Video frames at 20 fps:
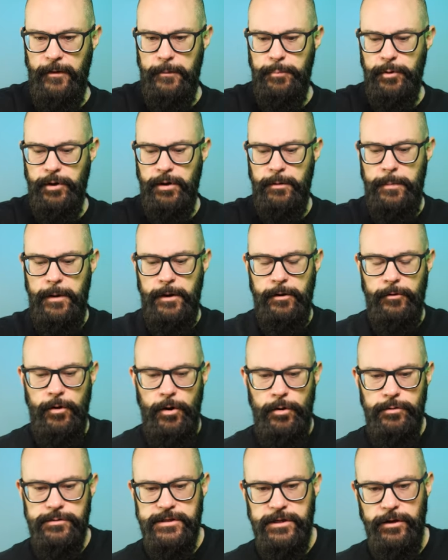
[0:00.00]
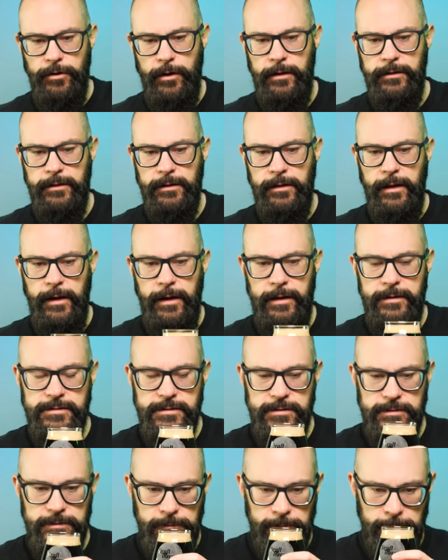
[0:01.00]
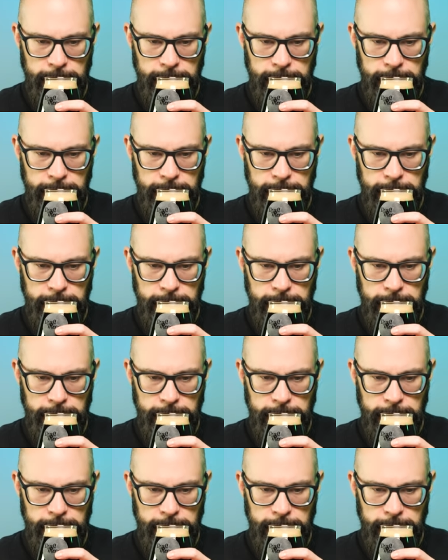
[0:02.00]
I put a better nose here on the glass,